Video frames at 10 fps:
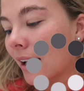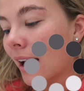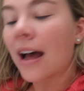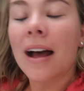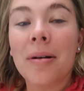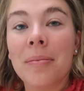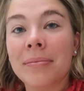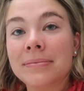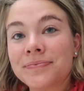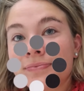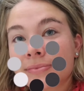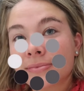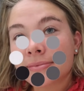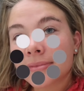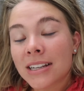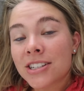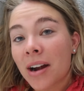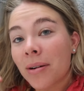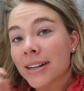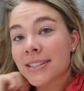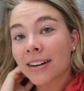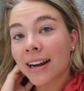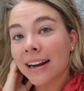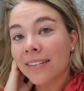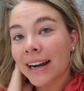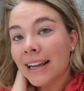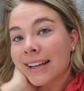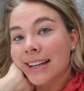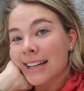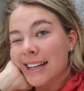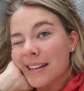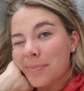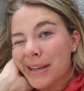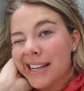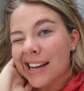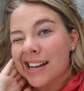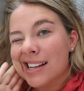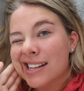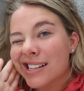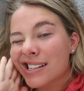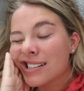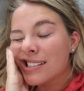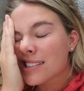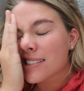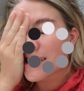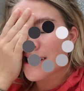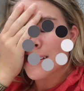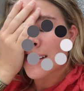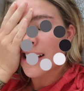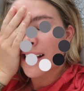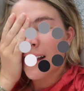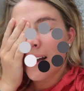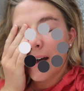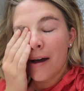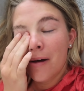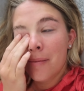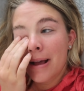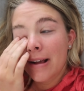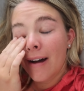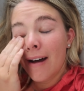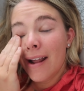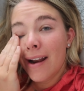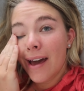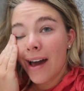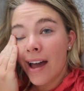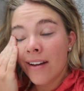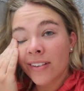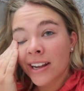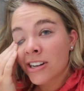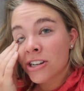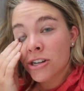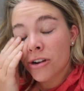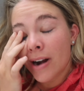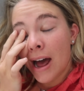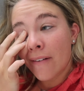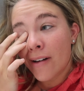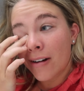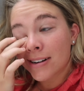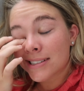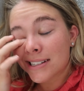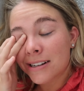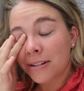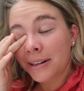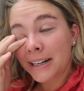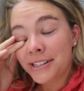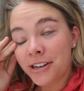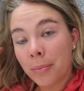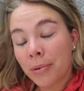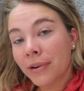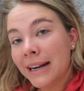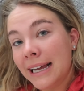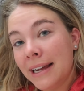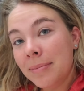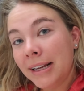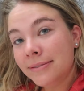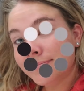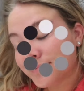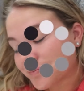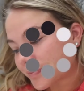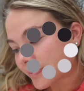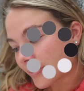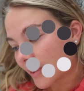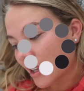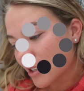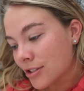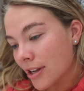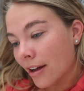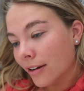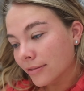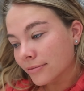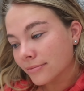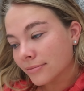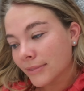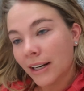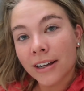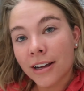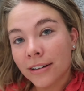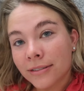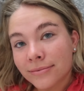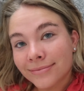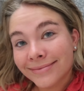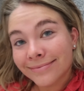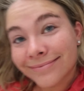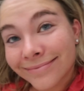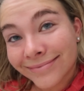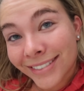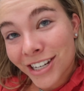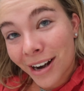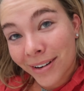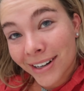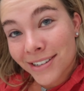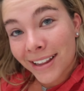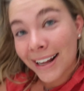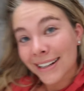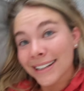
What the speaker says: because, shower and start getting ready because, oh my god, I have like 2.5 hours until we're gonna start pre-gaming. So, gotta go shower and do that.